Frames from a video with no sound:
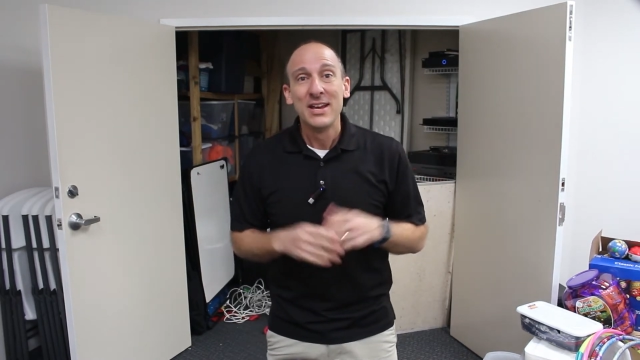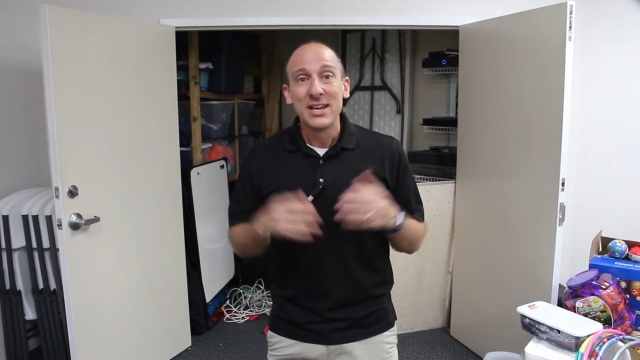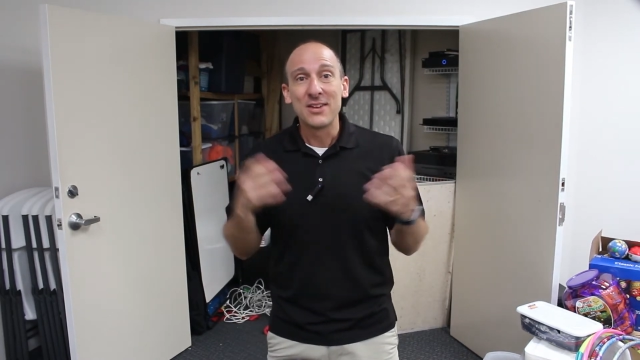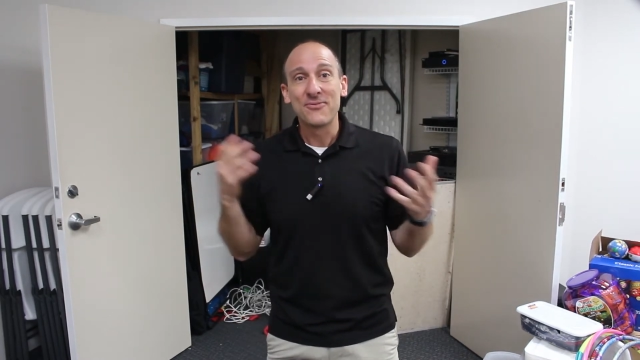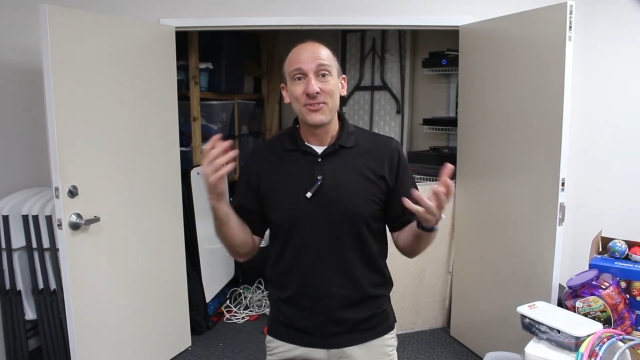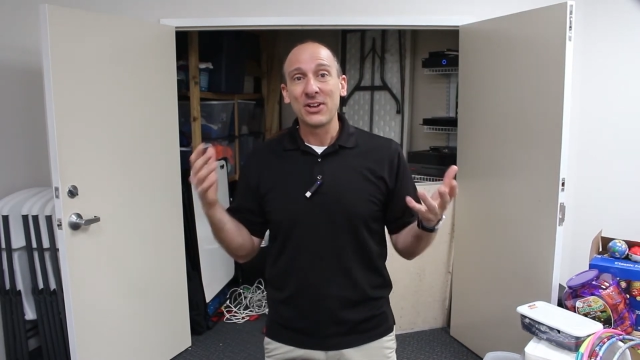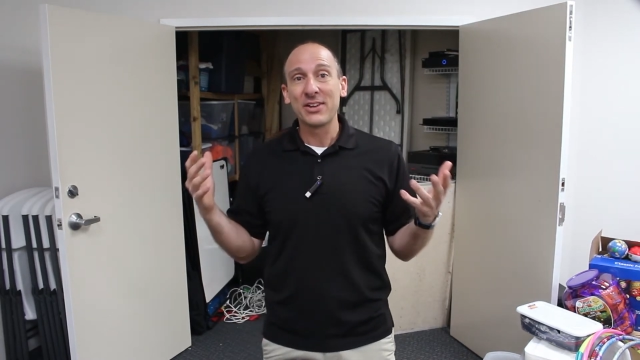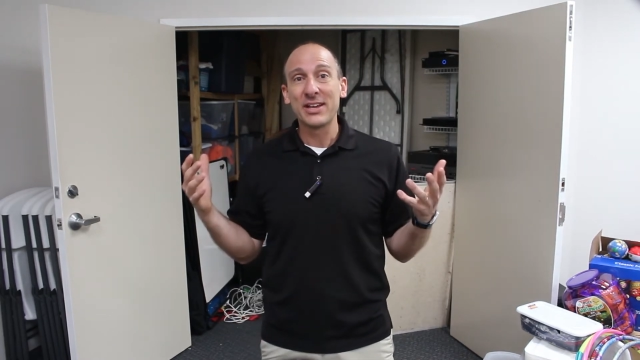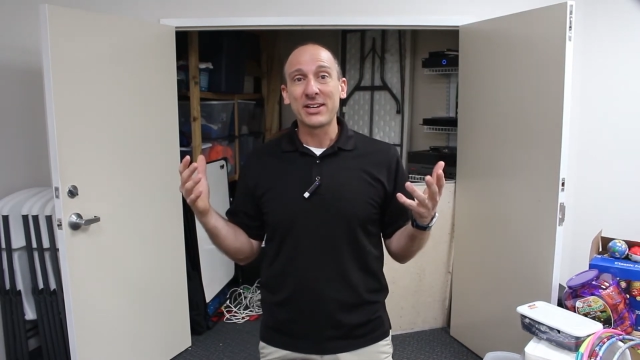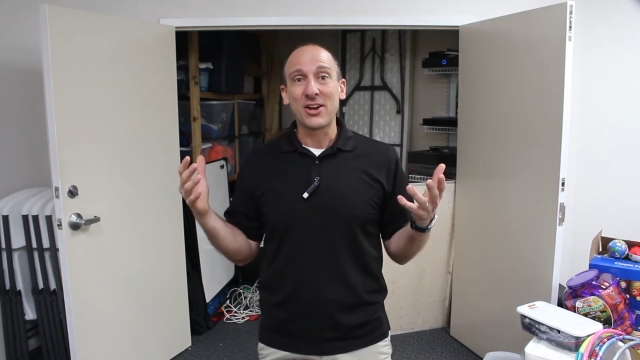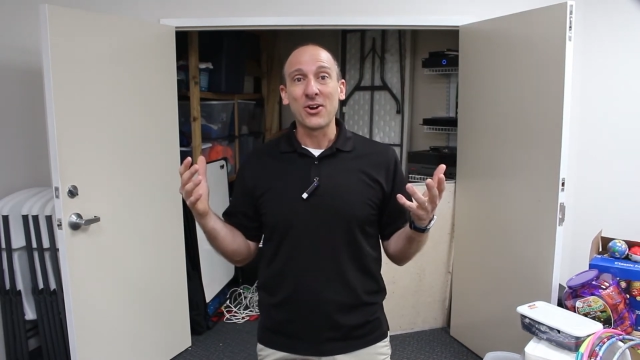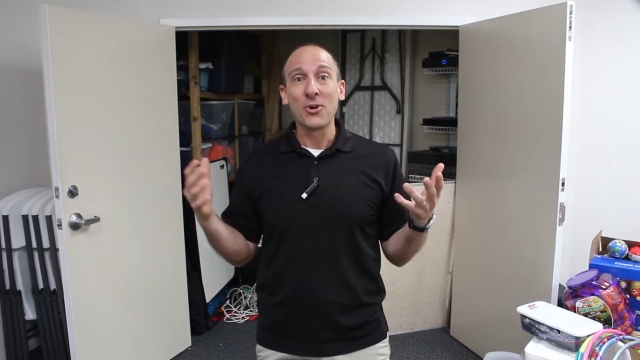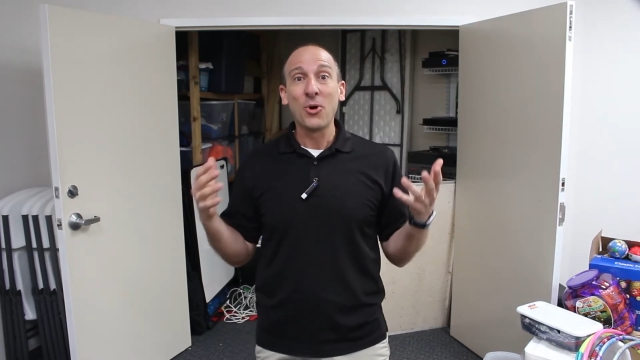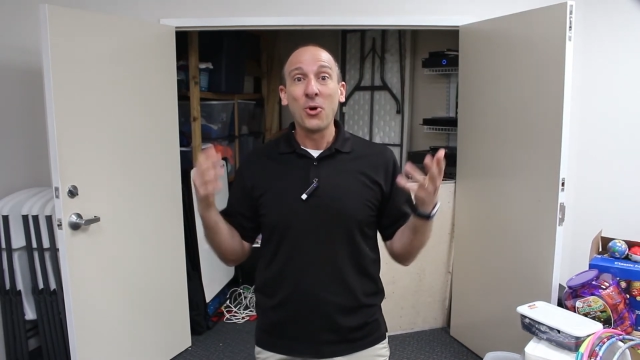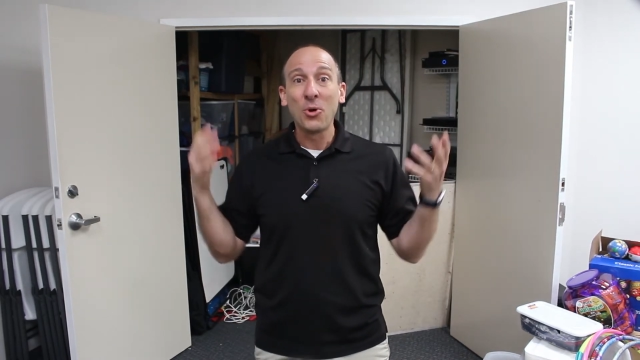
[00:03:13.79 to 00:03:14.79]
It felt like
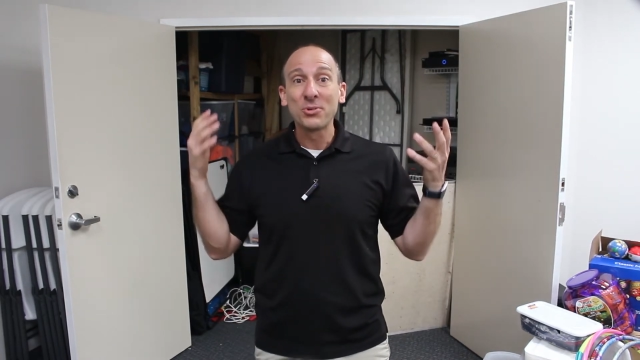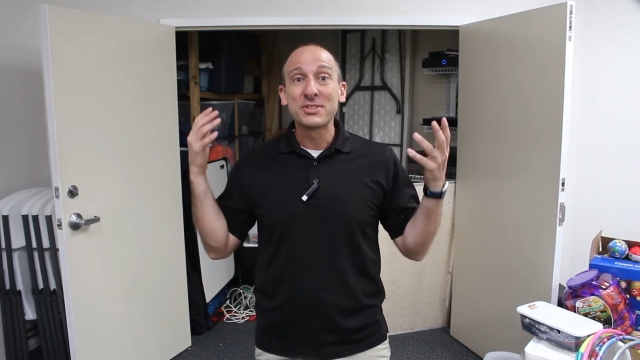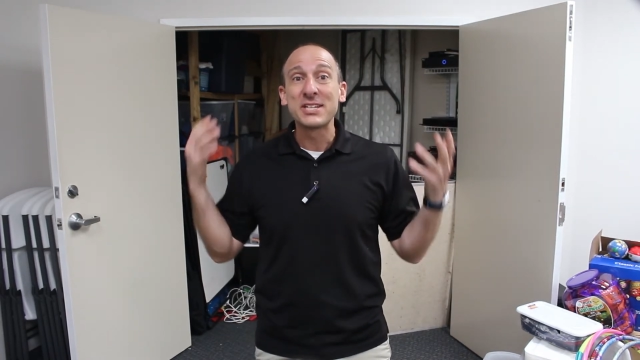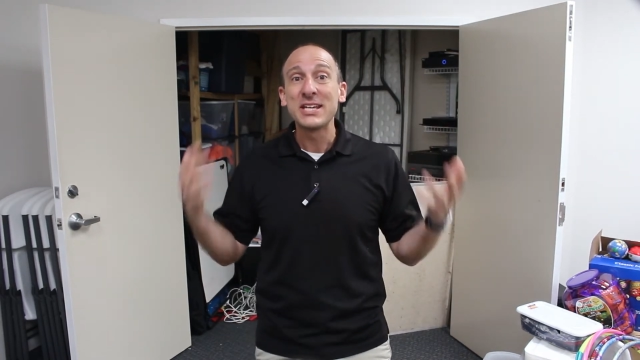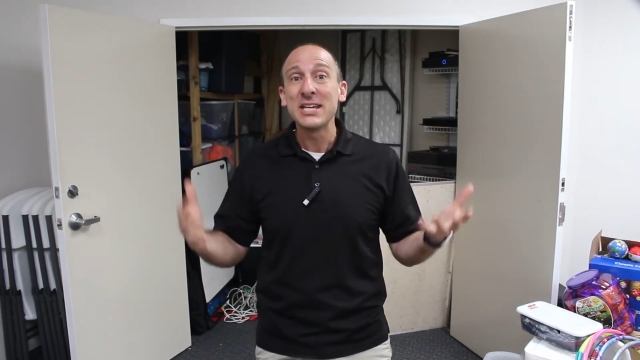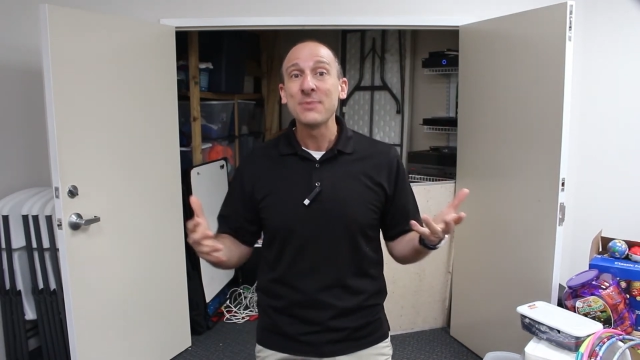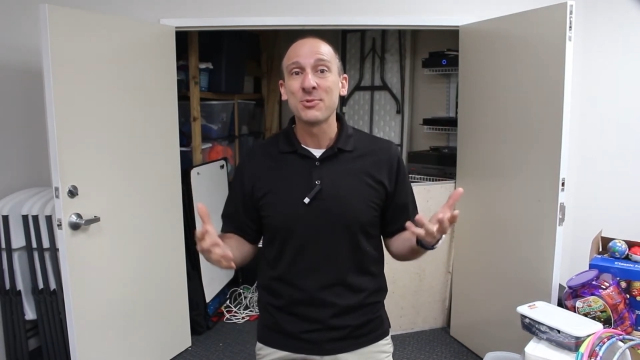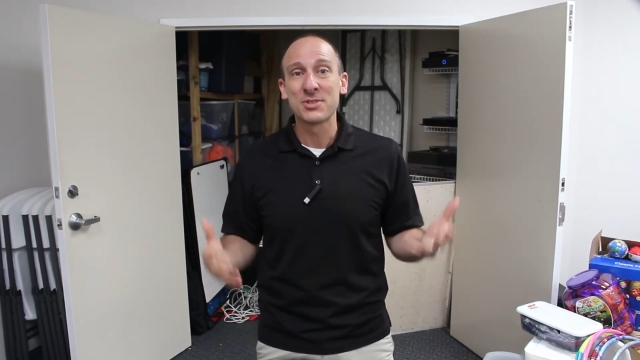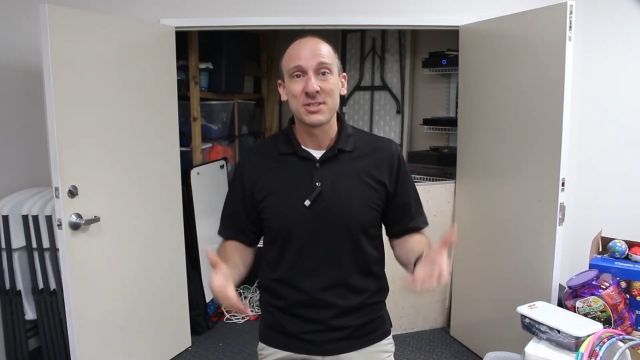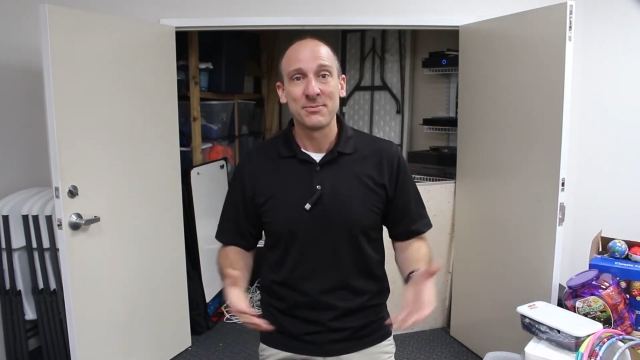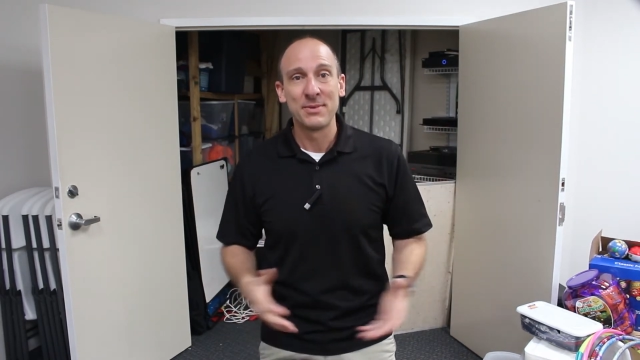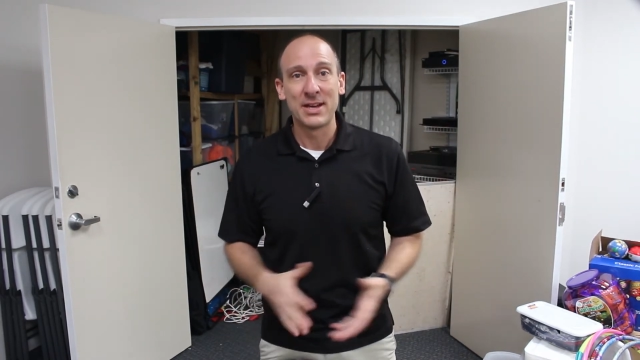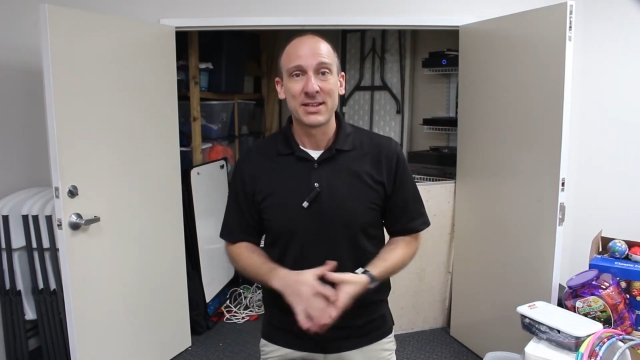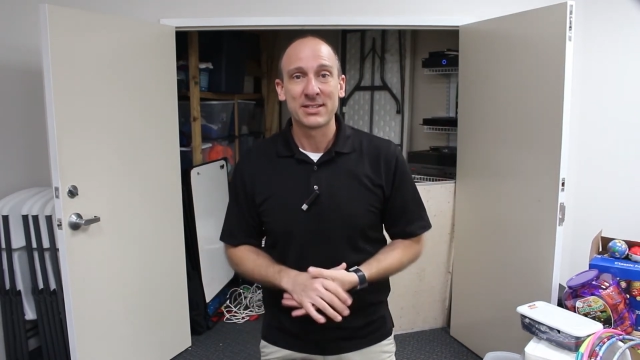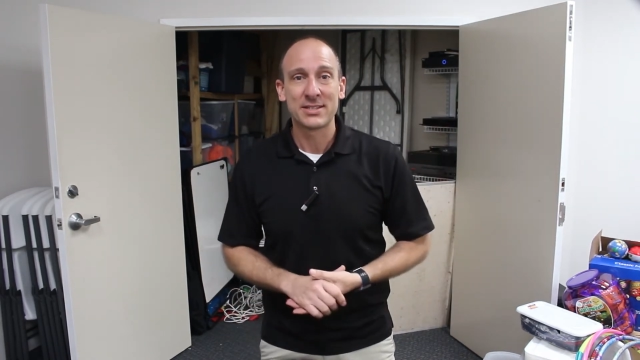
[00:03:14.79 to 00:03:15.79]
our whole team was a
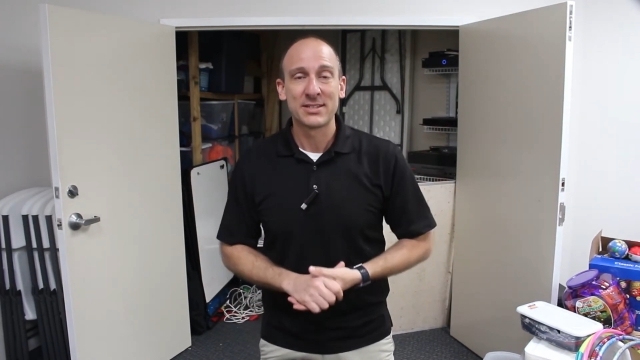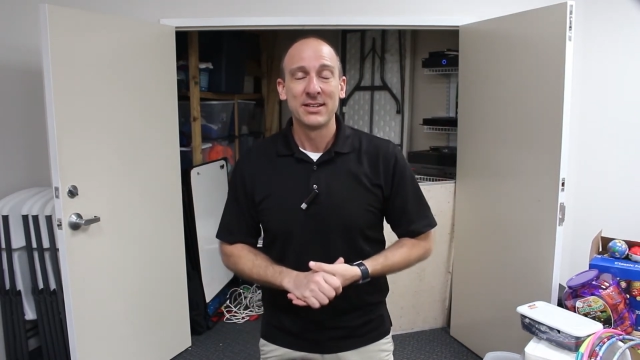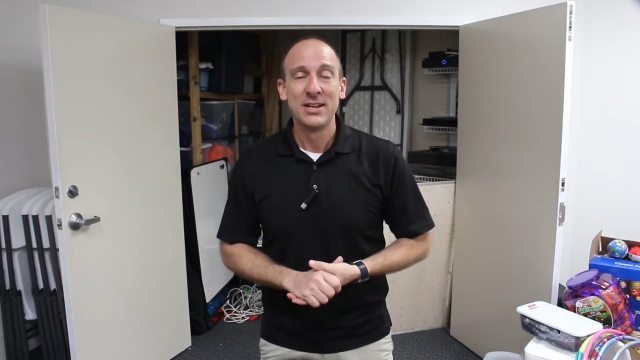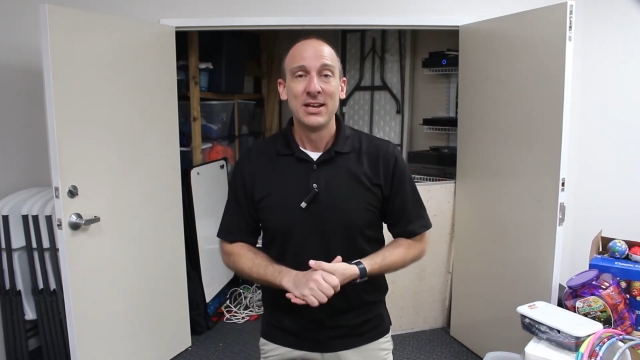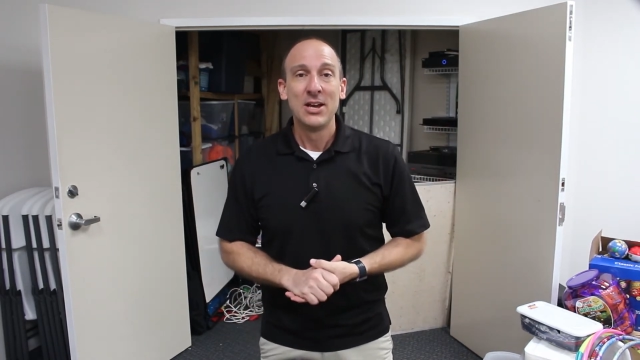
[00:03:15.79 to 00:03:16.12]
mess.